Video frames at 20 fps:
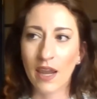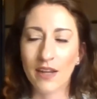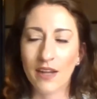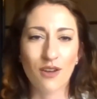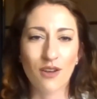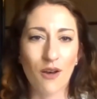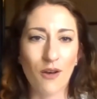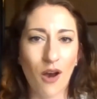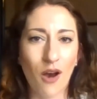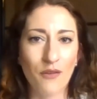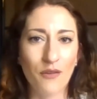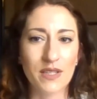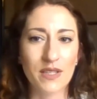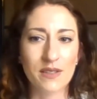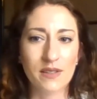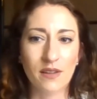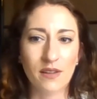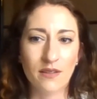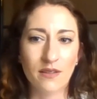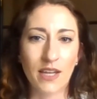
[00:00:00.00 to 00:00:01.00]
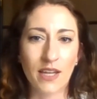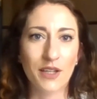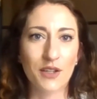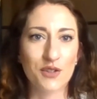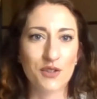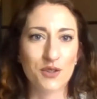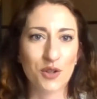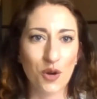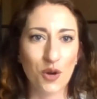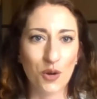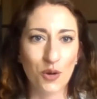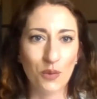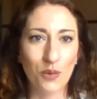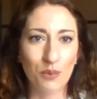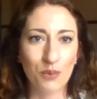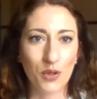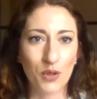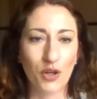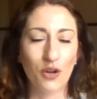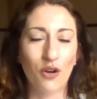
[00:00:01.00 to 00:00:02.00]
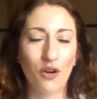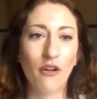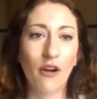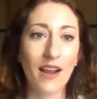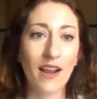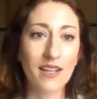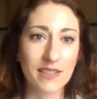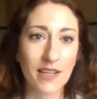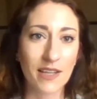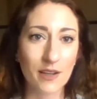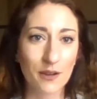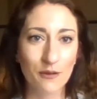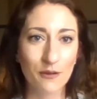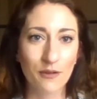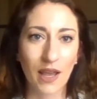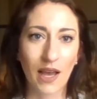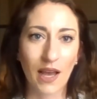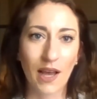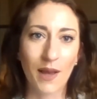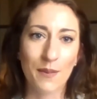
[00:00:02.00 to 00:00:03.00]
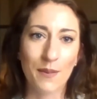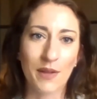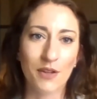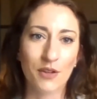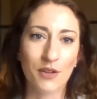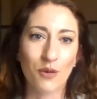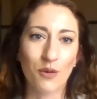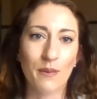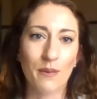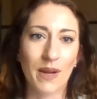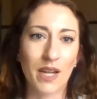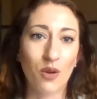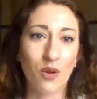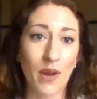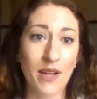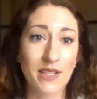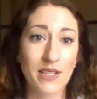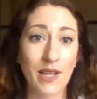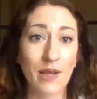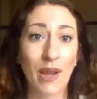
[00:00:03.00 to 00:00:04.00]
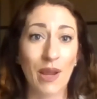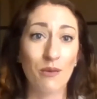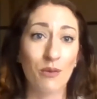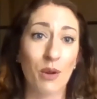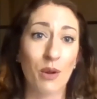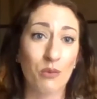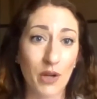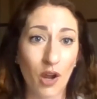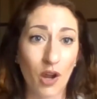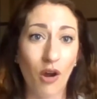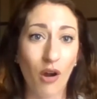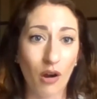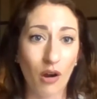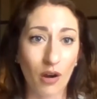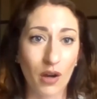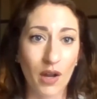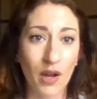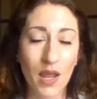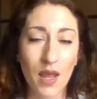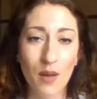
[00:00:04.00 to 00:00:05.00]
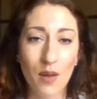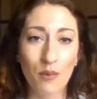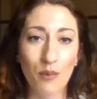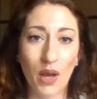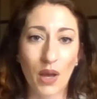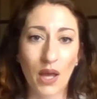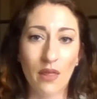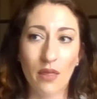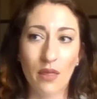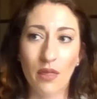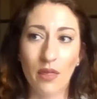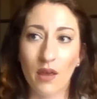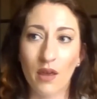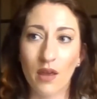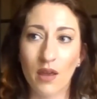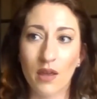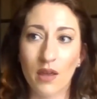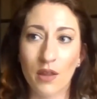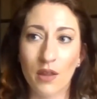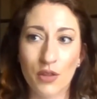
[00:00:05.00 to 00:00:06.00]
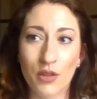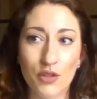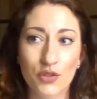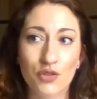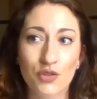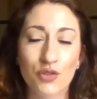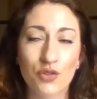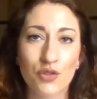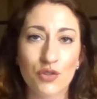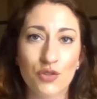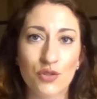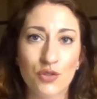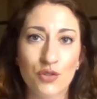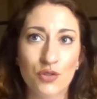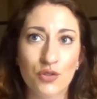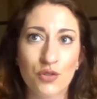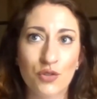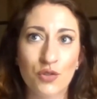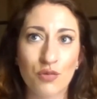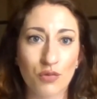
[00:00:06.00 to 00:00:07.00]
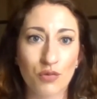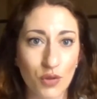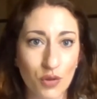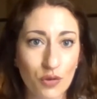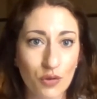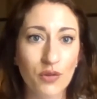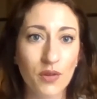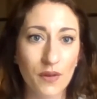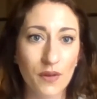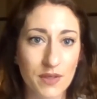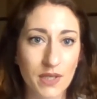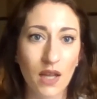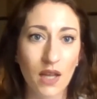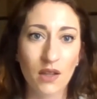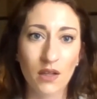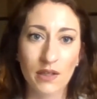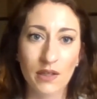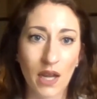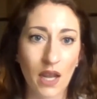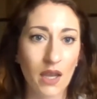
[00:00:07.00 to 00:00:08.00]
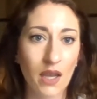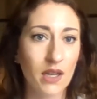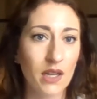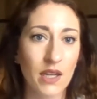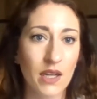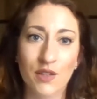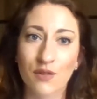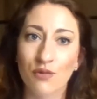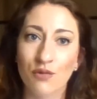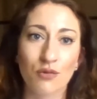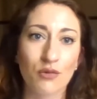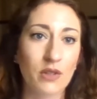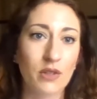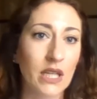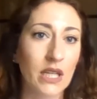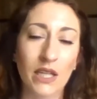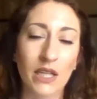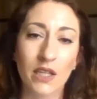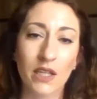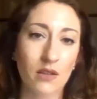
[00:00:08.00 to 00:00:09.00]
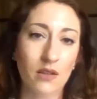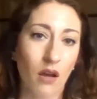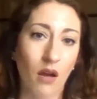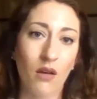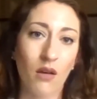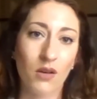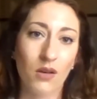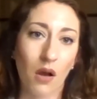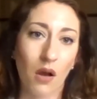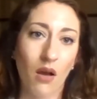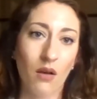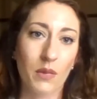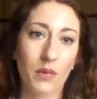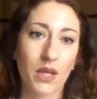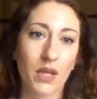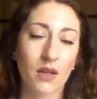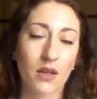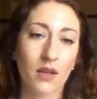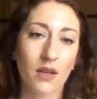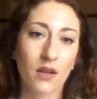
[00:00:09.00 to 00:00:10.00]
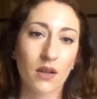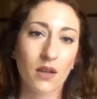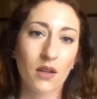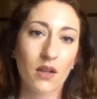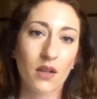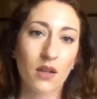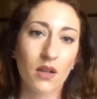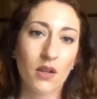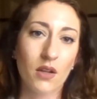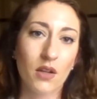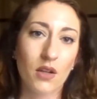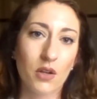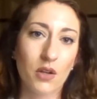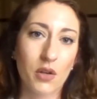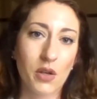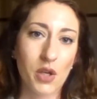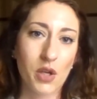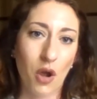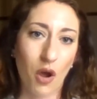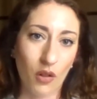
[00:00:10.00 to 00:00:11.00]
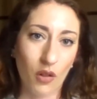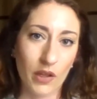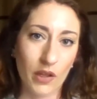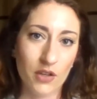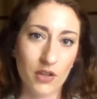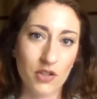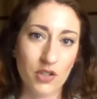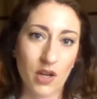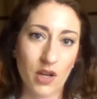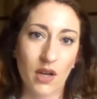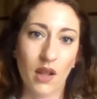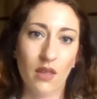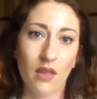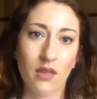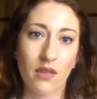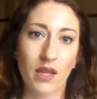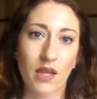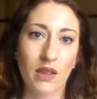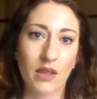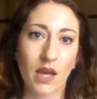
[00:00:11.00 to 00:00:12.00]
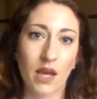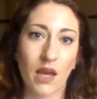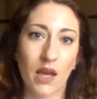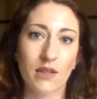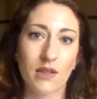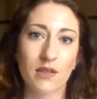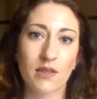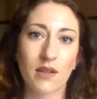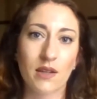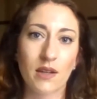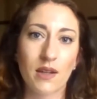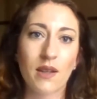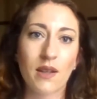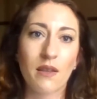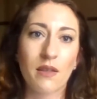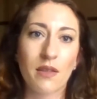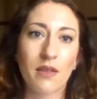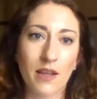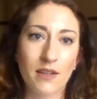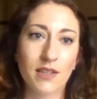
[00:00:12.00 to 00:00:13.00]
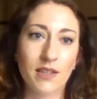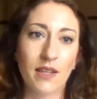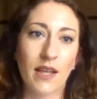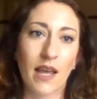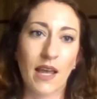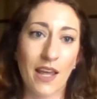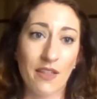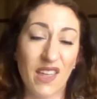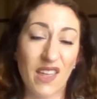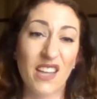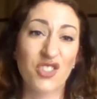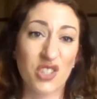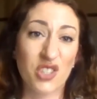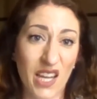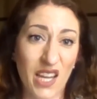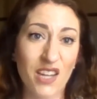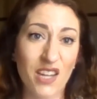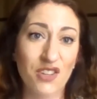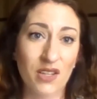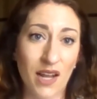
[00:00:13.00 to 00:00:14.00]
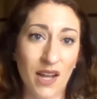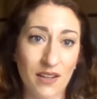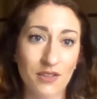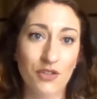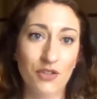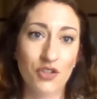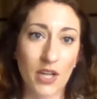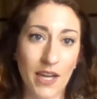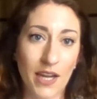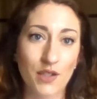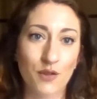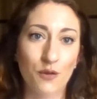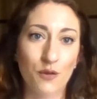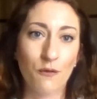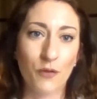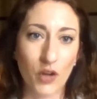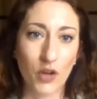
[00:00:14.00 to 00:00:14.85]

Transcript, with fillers: is often seen as so progressive um, in so many ways, and, and, we are, but the, the truth of settler Canada is really not common knowledge. And I think that things like the education has to change